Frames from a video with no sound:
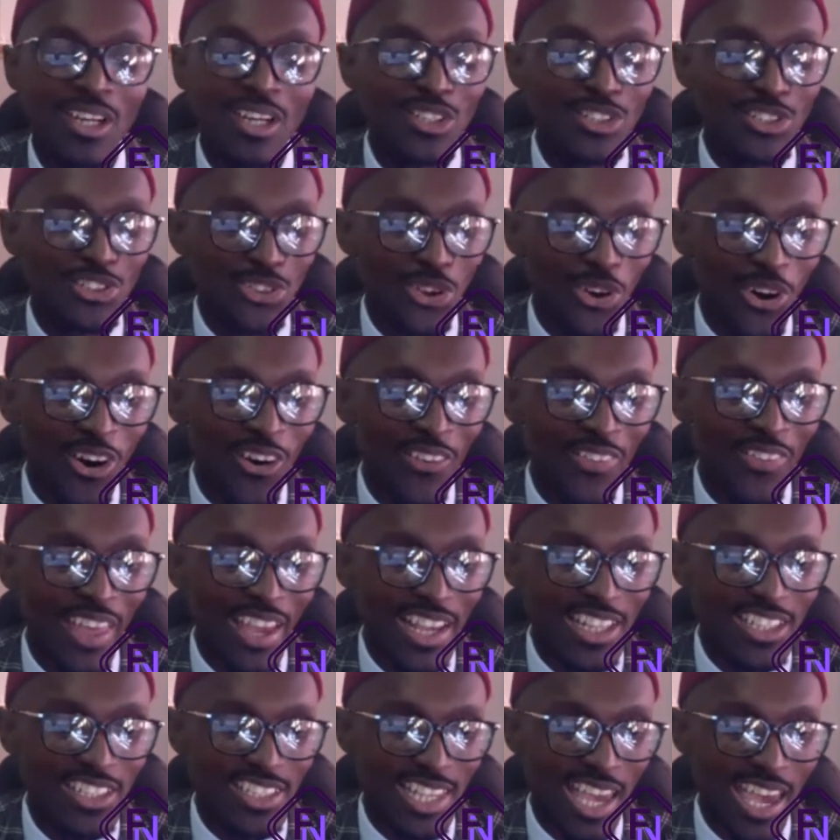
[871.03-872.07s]
So there
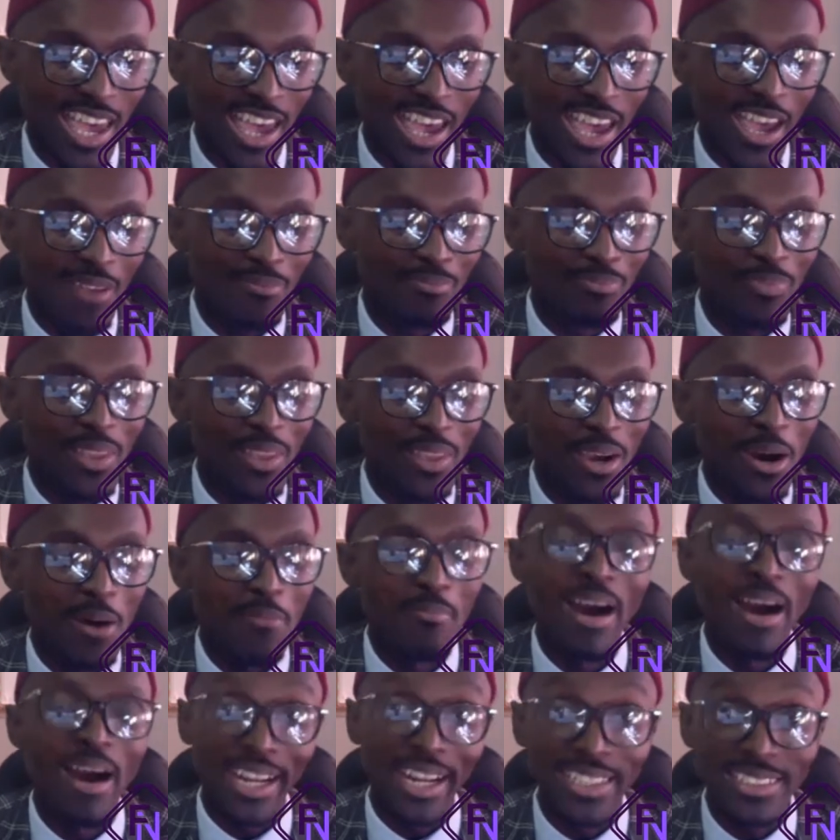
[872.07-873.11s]
is
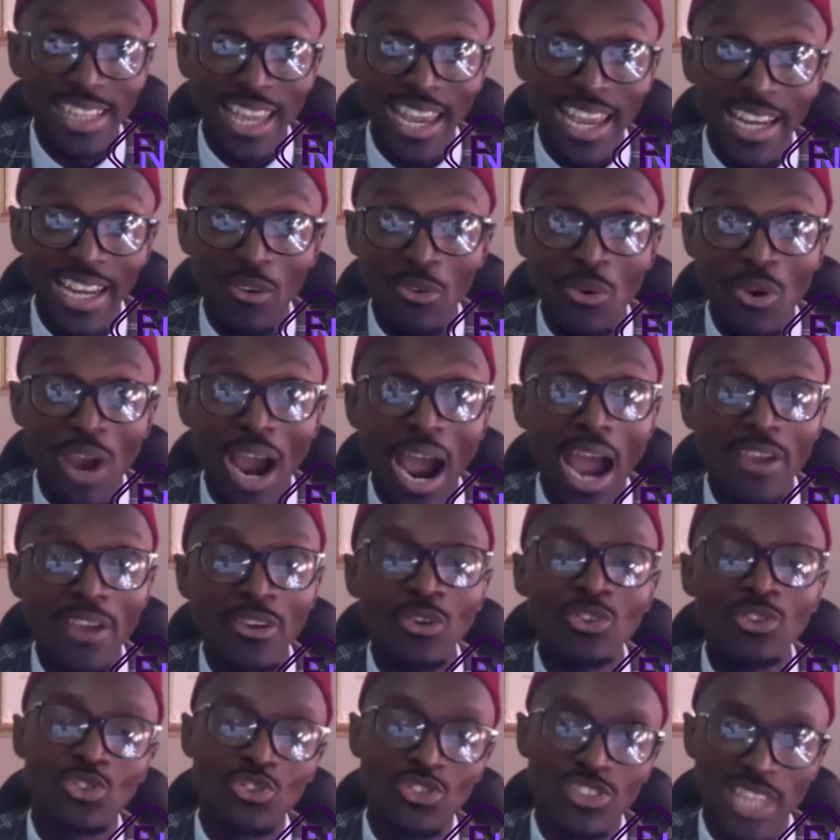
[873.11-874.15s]
my granddad who I
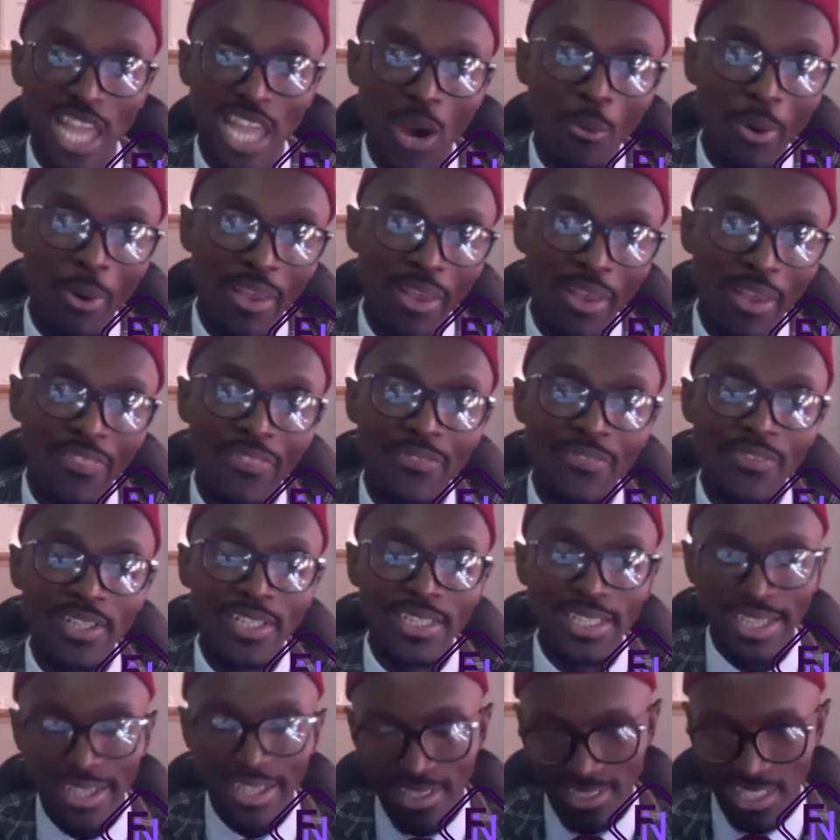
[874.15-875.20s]
used to stay with
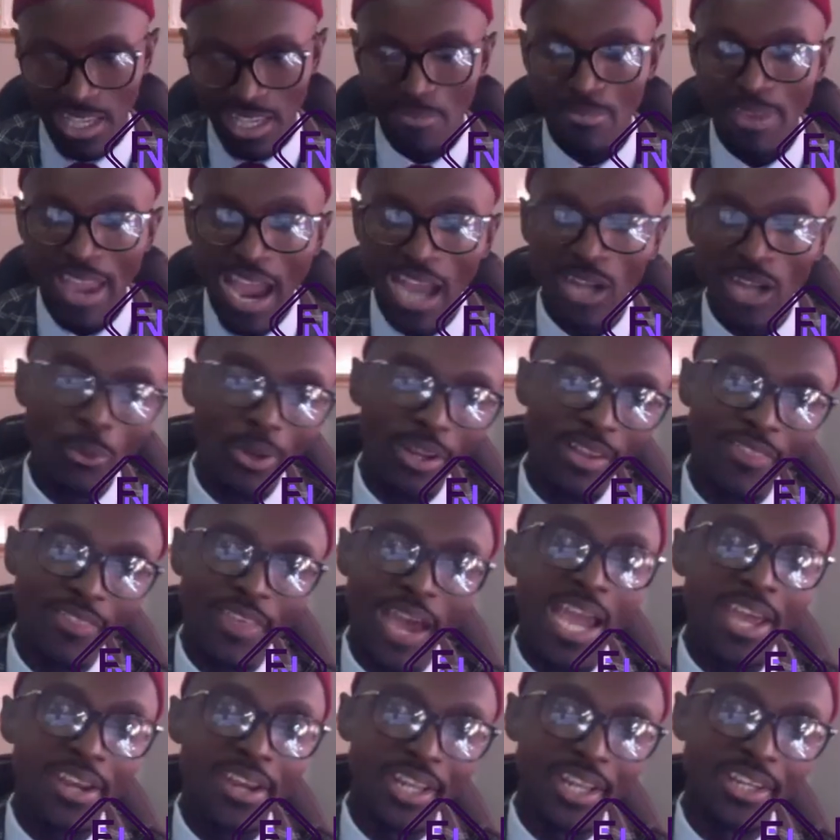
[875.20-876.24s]
in the same yard with.
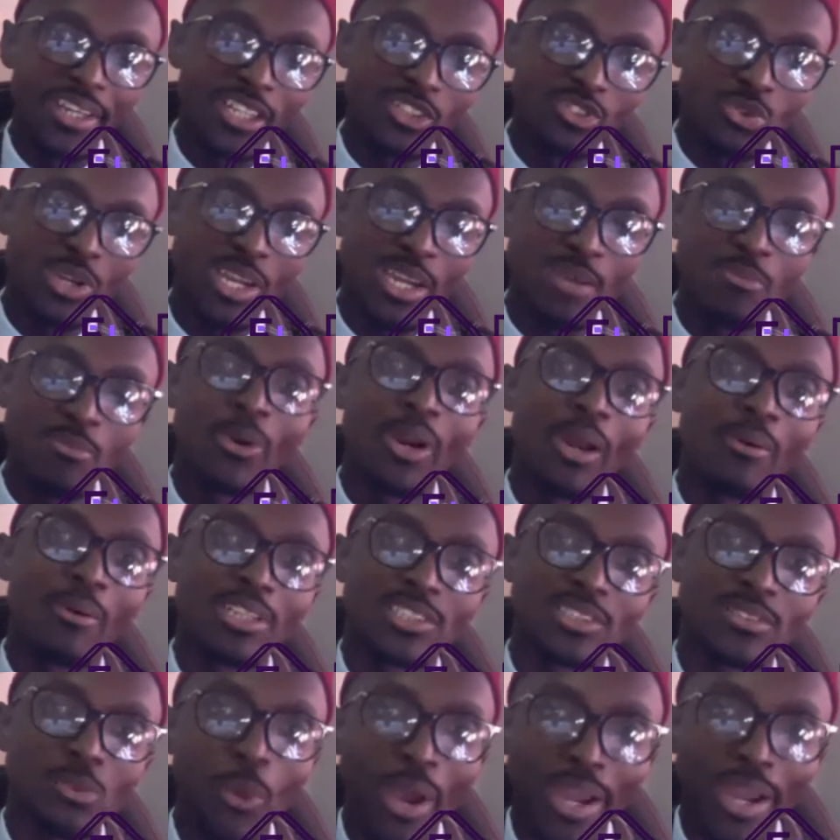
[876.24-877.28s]
I rented to him when I
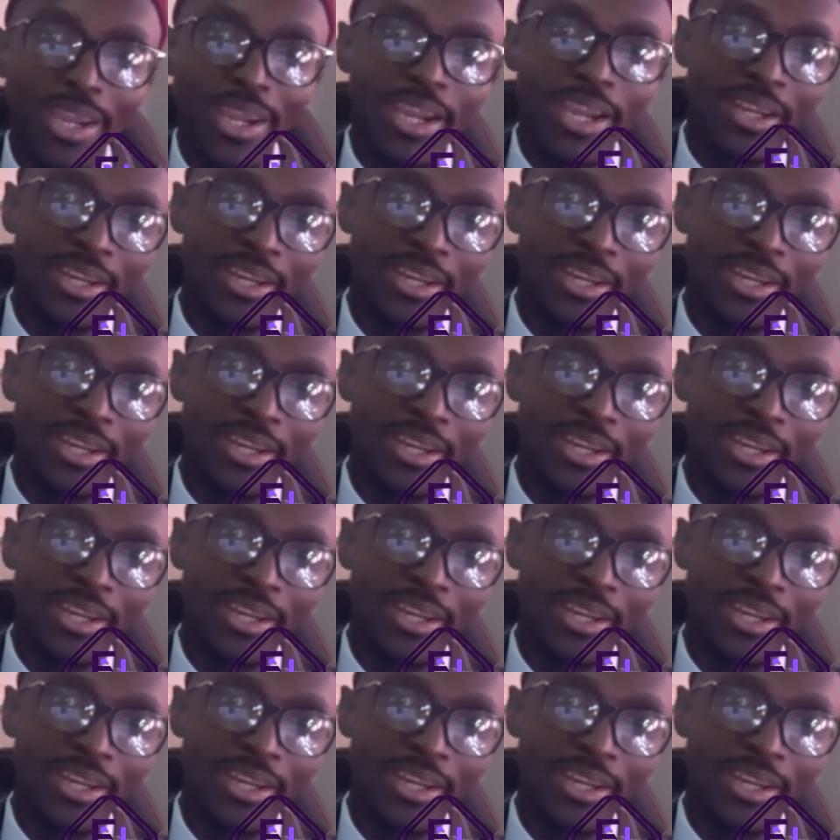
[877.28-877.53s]
was working